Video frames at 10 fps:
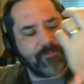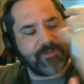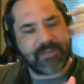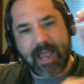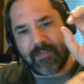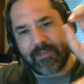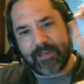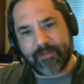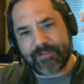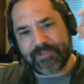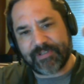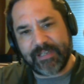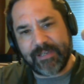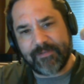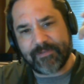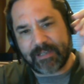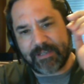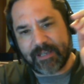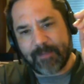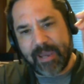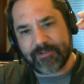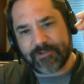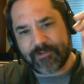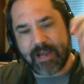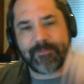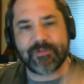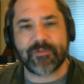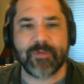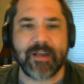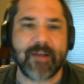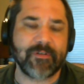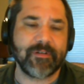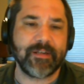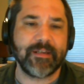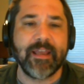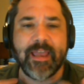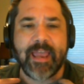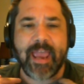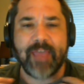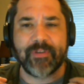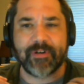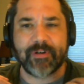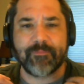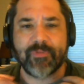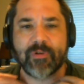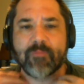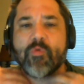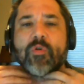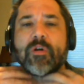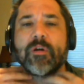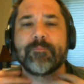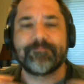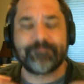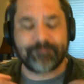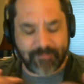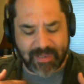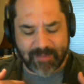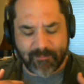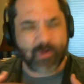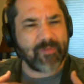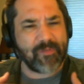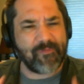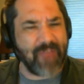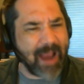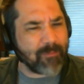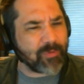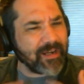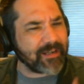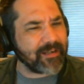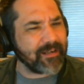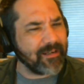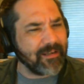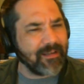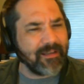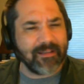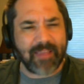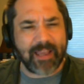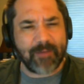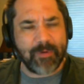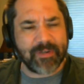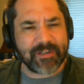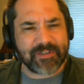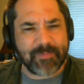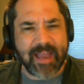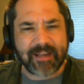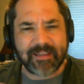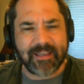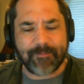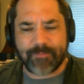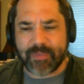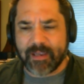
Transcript: styling on the sleeves like the command stripes or whatever, and they're more of a fabric like we would expect. The